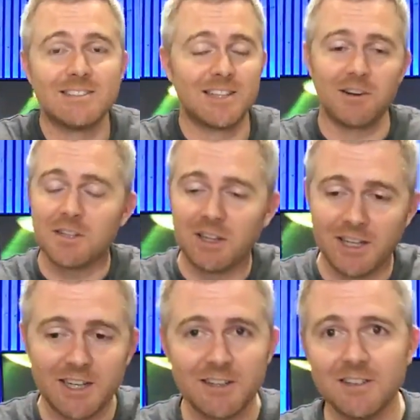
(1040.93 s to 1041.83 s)
It sounded
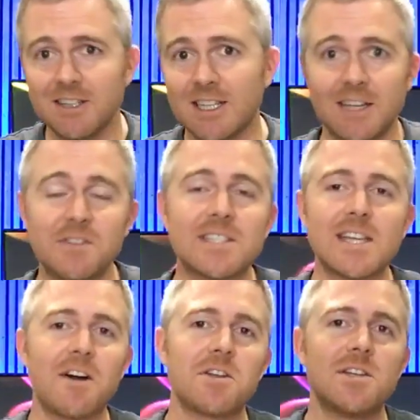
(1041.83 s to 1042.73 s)
clear. It even
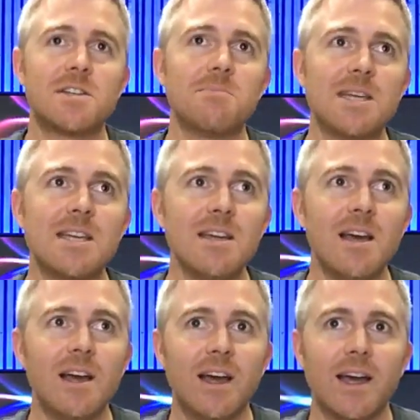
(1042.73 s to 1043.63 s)
sounded to me,
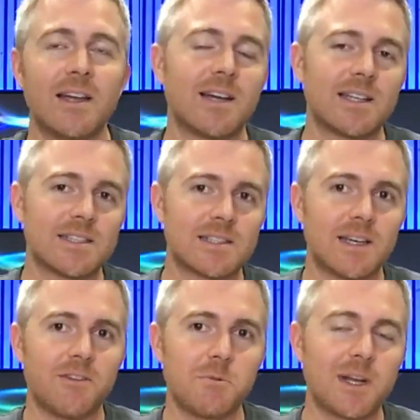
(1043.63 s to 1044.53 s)
and I guess to
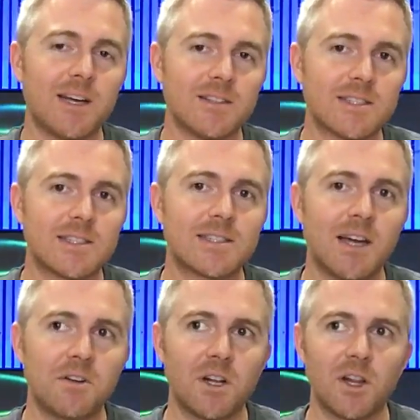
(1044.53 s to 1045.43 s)
everybody else, it
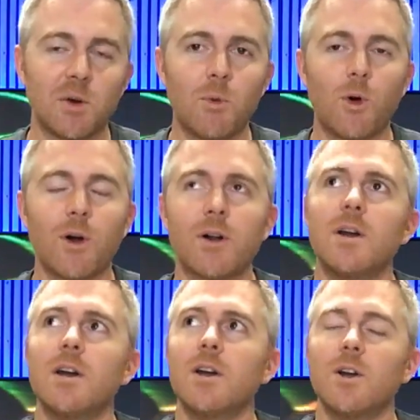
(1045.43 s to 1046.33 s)
sounded a little more
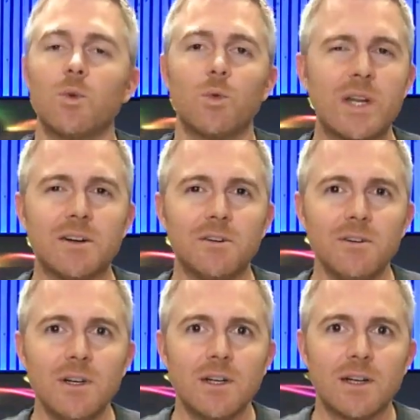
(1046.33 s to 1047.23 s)
real,
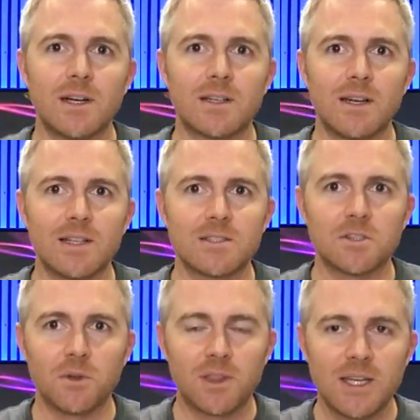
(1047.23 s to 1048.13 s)
like uh, not
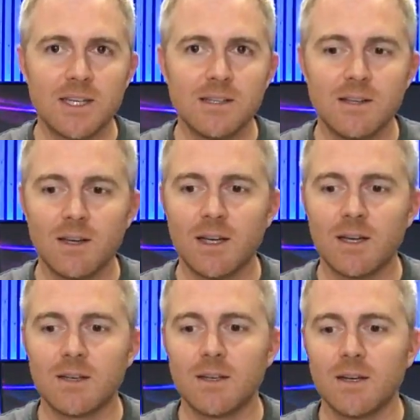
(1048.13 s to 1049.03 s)
so thin,
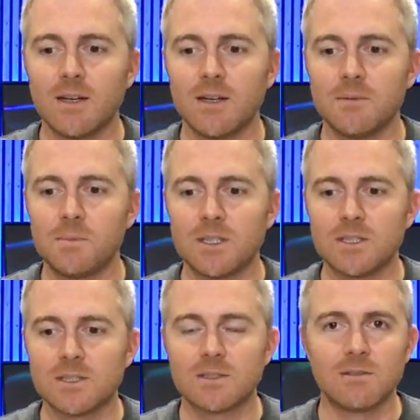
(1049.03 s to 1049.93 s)
and uh, but
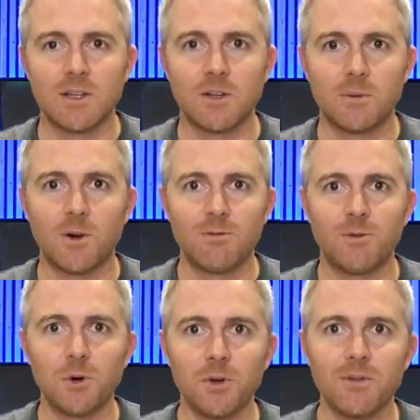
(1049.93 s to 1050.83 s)
just a little more
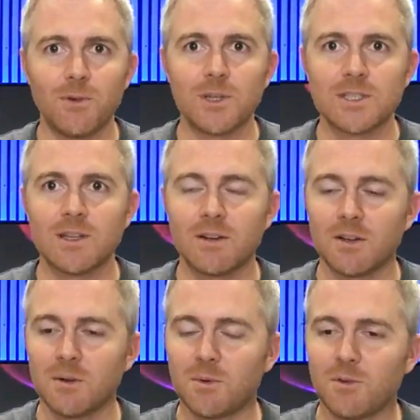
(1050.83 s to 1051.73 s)
full. The voice sounded a
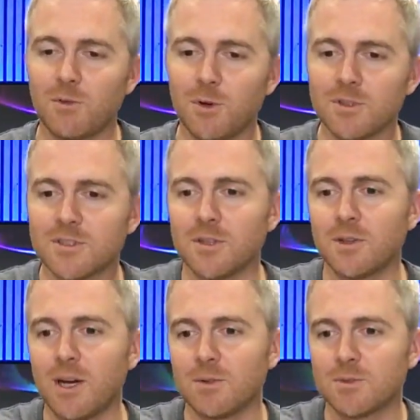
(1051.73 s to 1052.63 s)
little more full, so
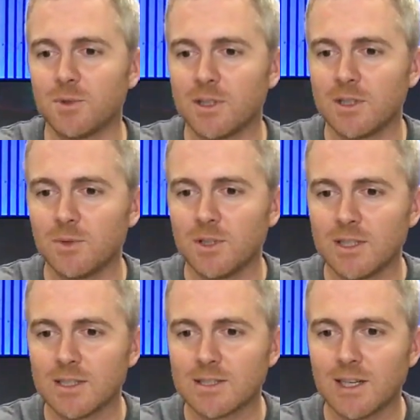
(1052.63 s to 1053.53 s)
that was really,
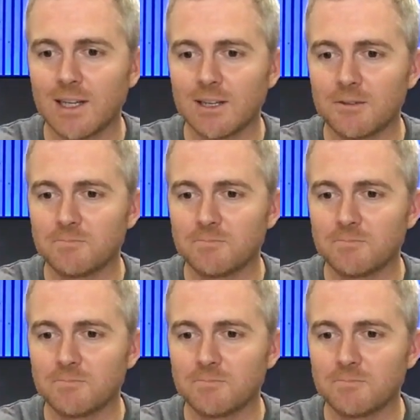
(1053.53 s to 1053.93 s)
really exciting.